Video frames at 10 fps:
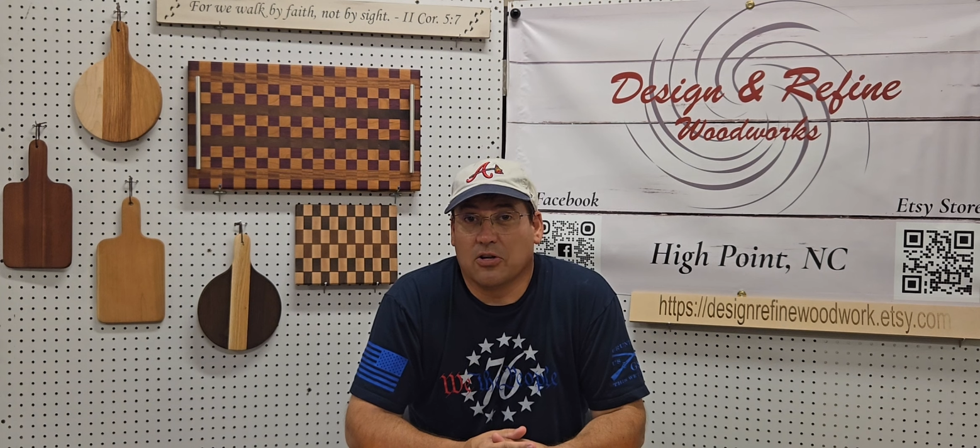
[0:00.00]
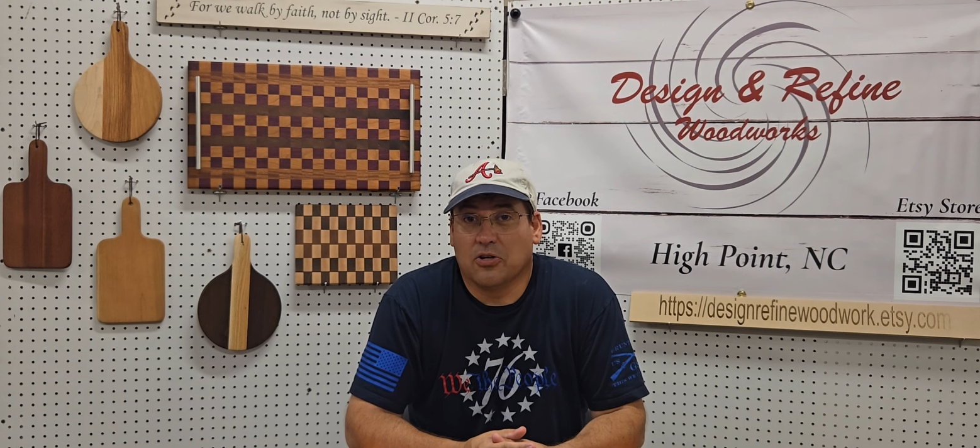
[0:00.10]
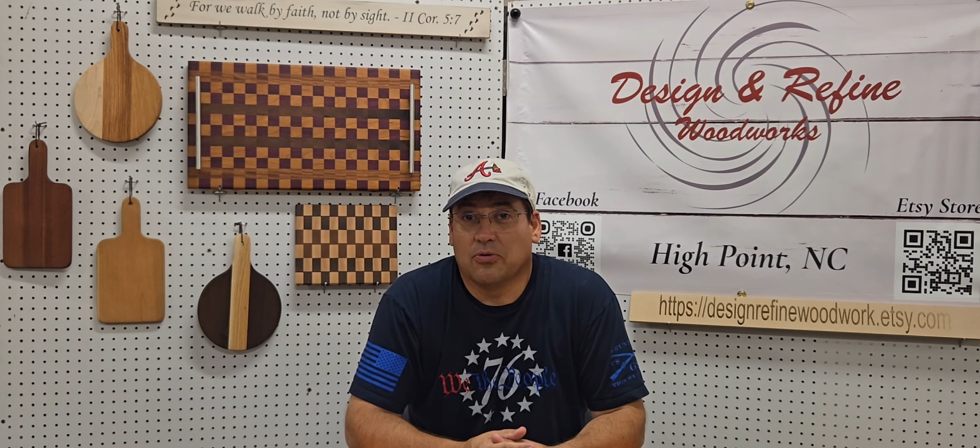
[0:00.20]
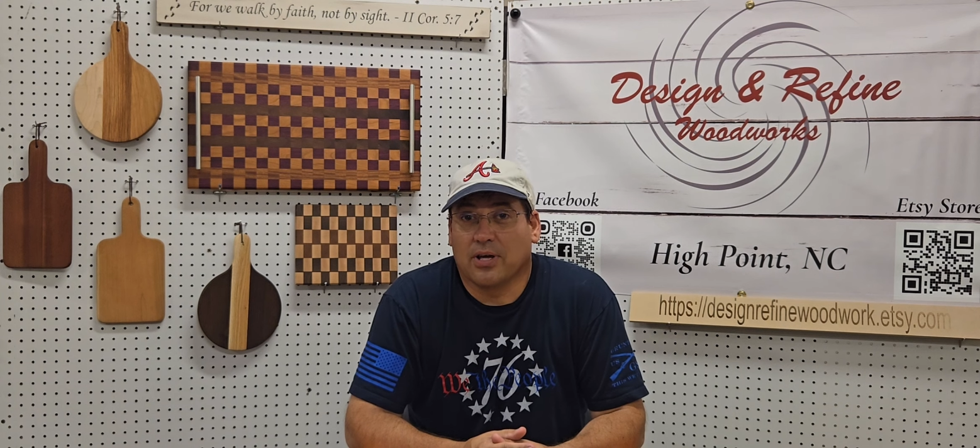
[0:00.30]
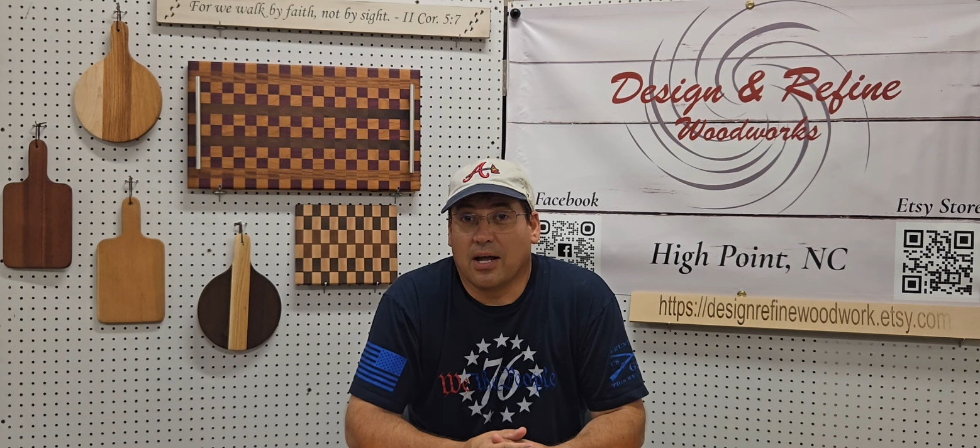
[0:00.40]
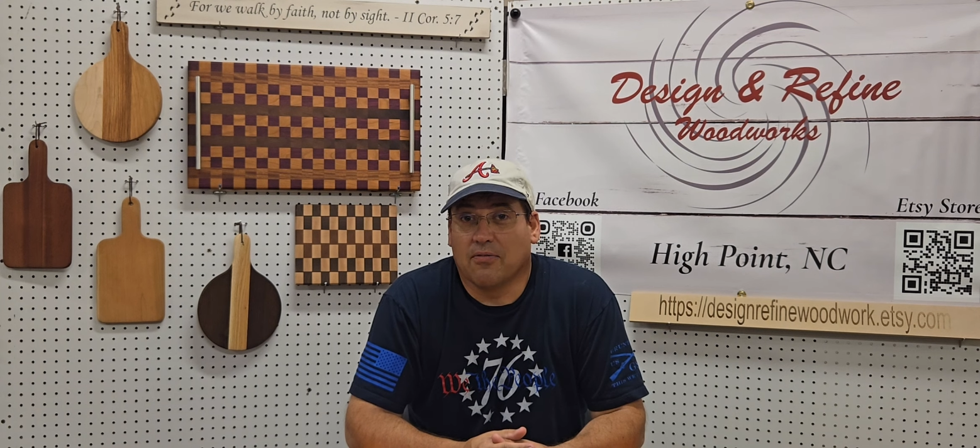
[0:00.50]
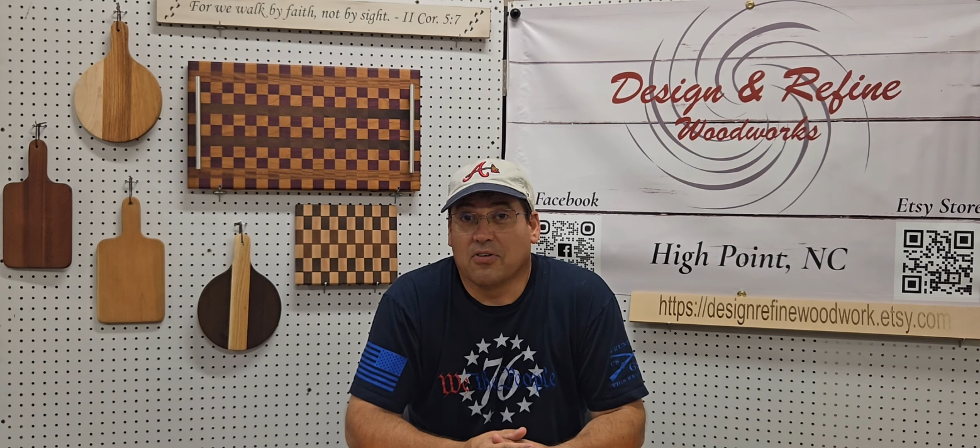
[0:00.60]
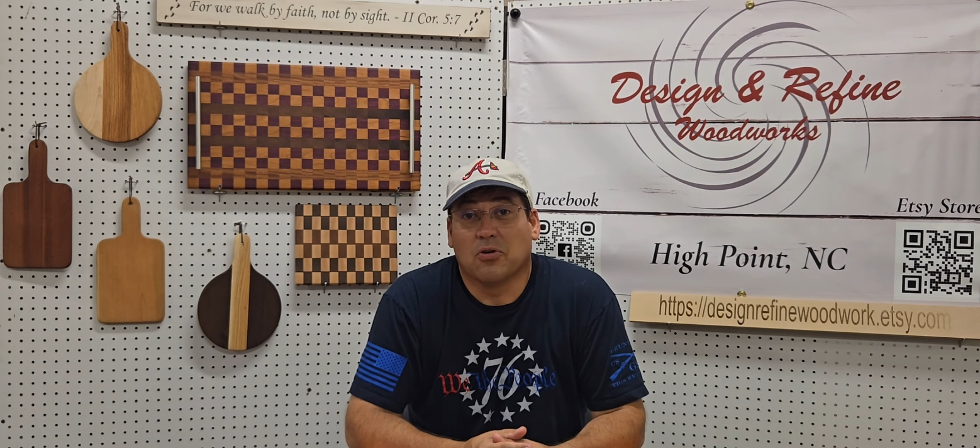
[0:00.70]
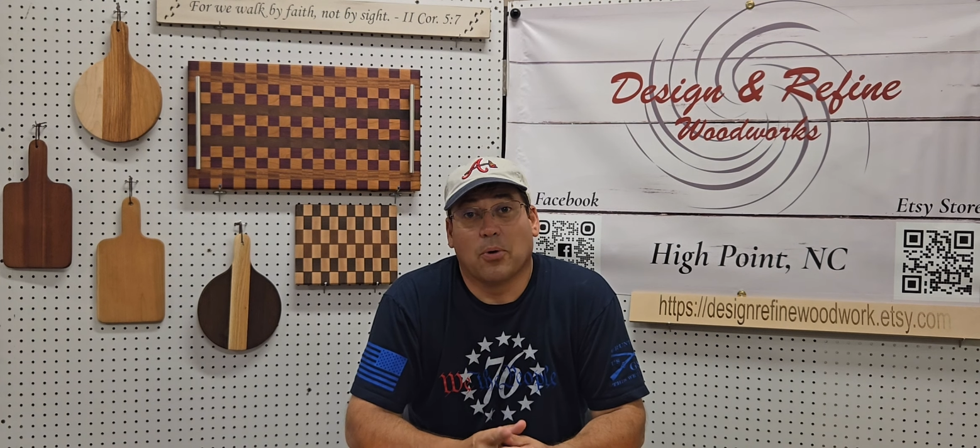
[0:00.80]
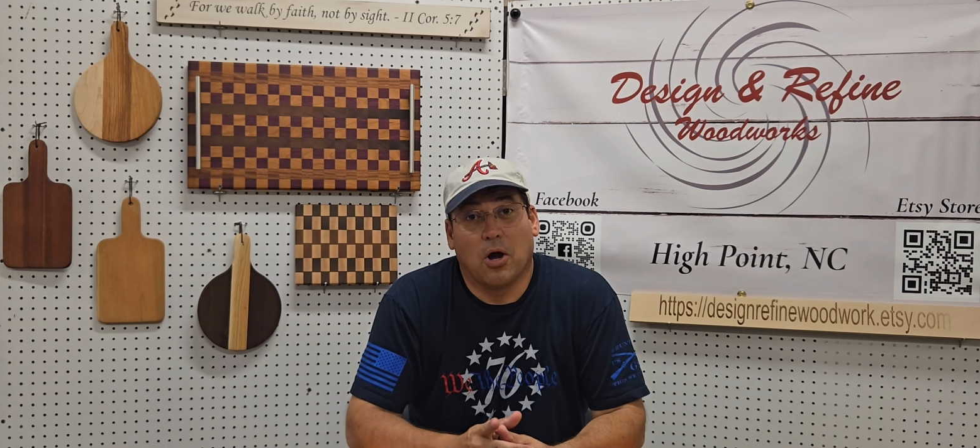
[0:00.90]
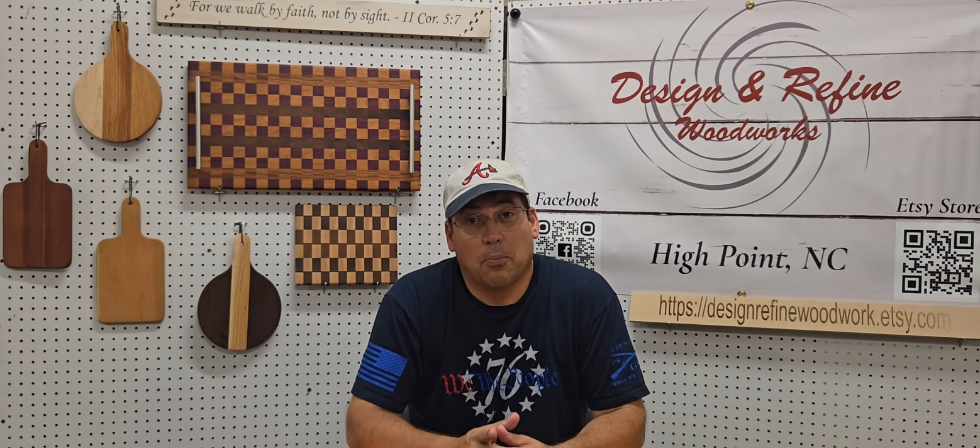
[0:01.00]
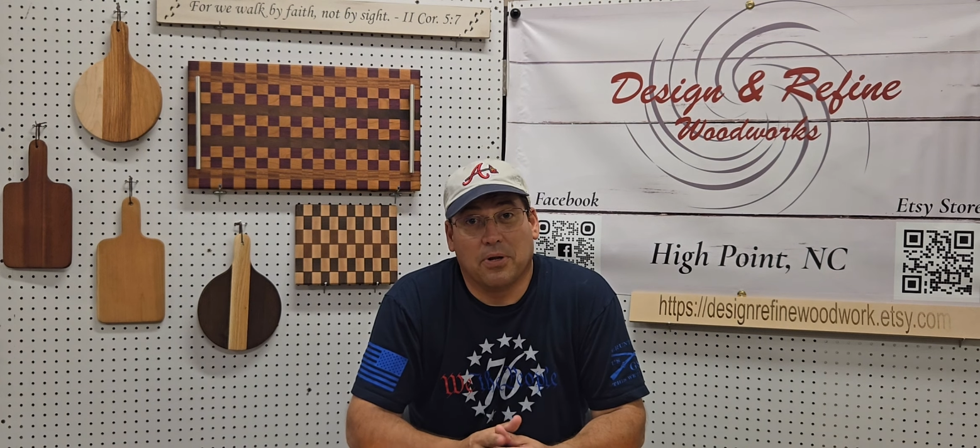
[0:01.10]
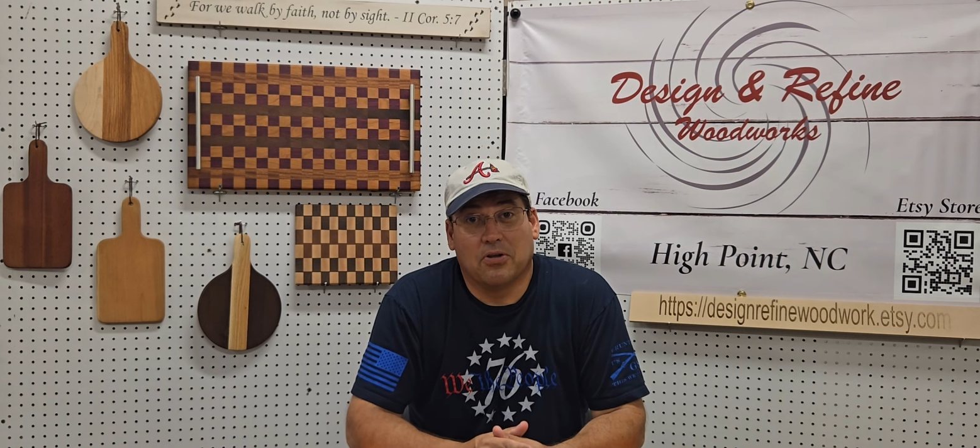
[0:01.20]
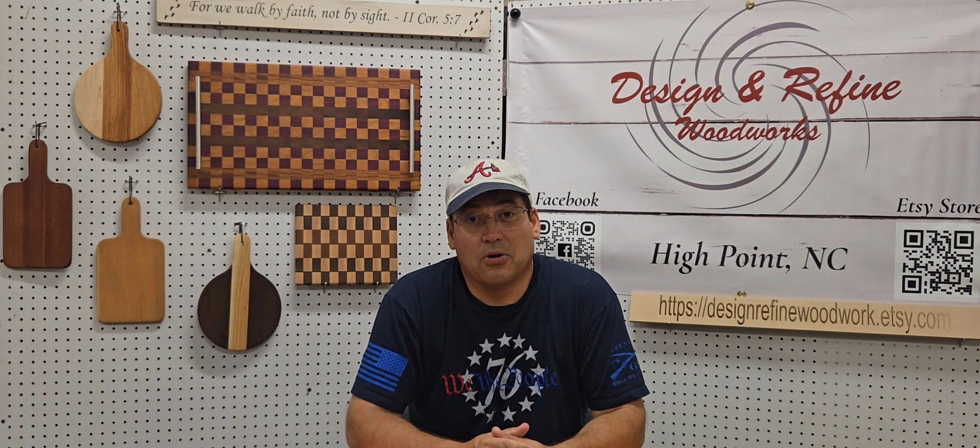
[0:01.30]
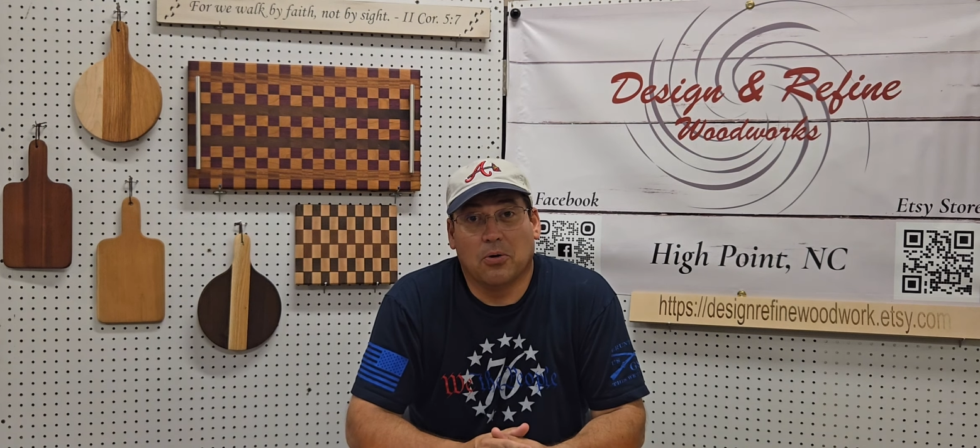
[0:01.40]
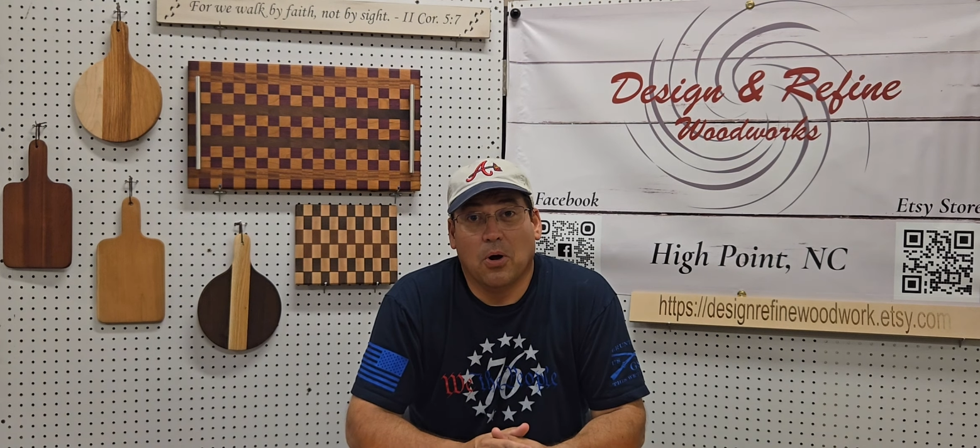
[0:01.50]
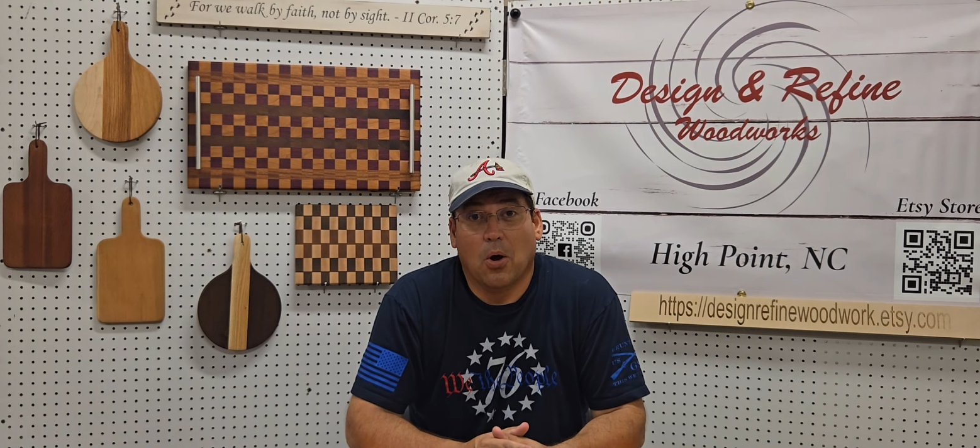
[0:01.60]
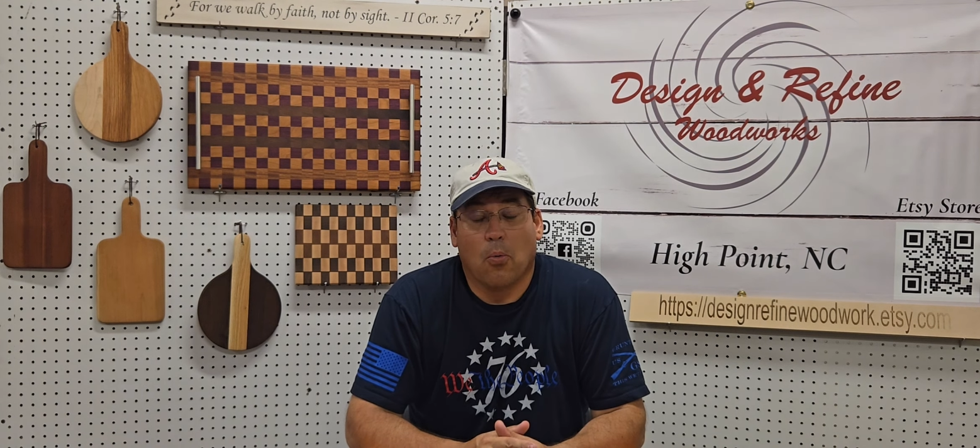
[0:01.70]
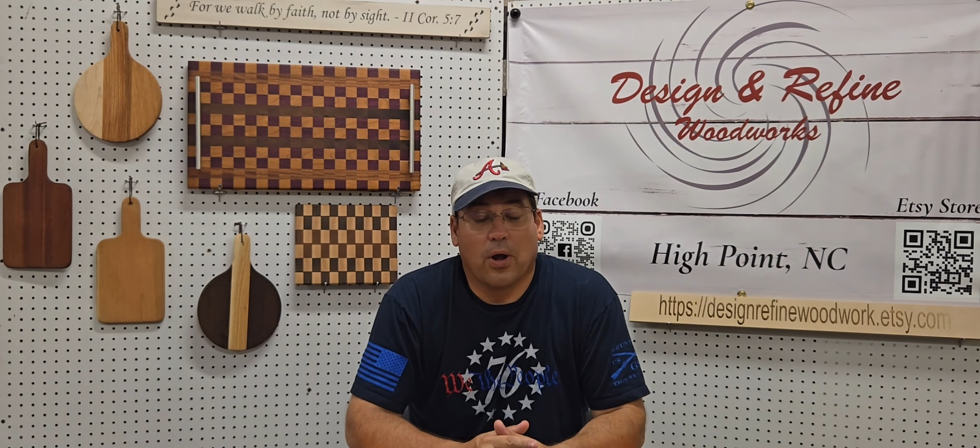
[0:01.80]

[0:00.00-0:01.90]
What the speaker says: good use out of it. So we hope you do.